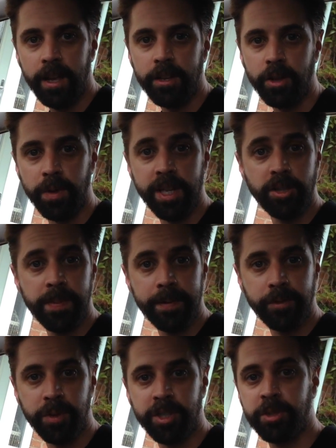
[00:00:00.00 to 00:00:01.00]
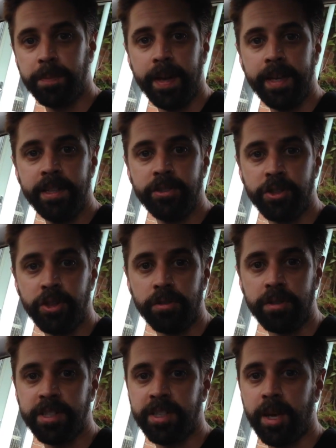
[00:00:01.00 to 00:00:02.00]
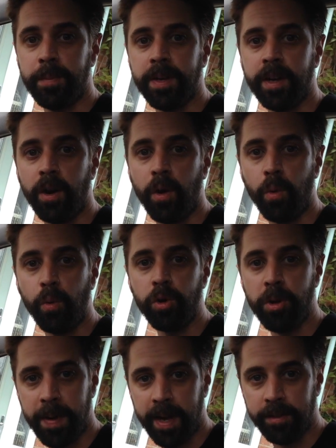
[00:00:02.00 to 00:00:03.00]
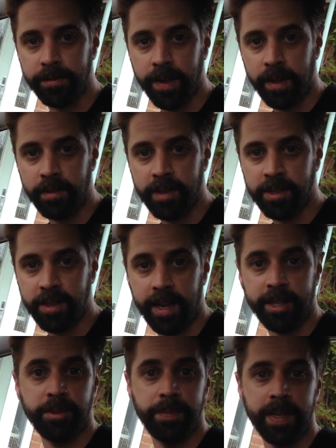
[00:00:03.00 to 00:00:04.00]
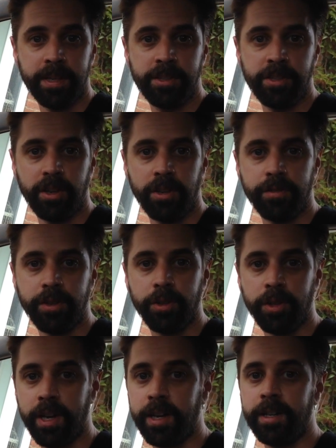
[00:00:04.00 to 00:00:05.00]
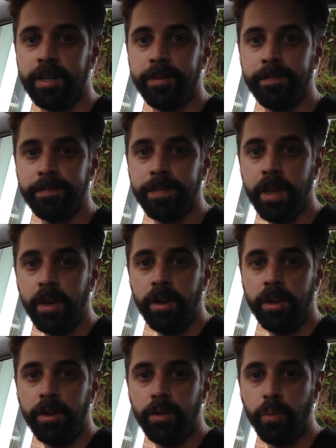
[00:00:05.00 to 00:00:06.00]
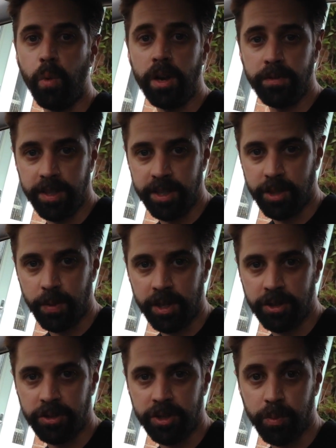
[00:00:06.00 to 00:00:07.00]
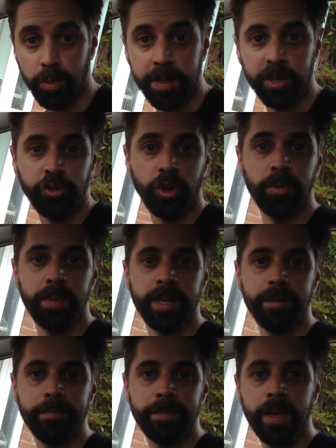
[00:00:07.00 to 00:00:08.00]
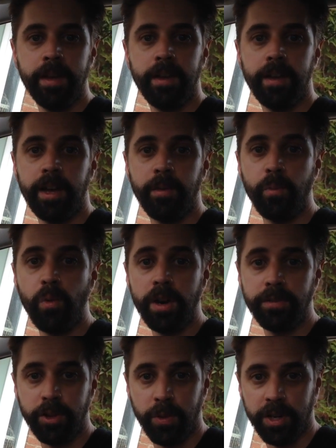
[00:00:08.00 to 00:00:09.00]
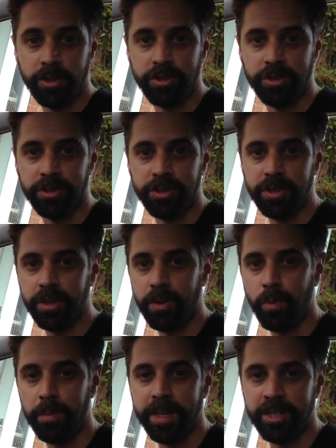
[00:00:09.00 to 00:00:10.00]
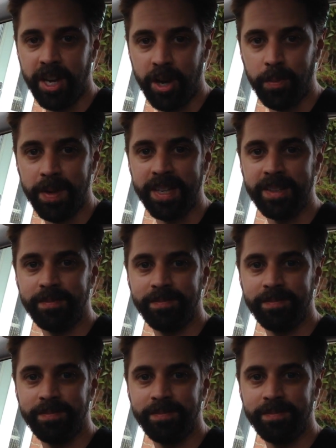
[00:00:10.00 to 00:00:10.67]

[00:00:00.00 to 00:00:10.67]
You'll need to be able to explain to your examiner all about various aspects of your car. One of these questions will be show me, and one of the questions will be tell me.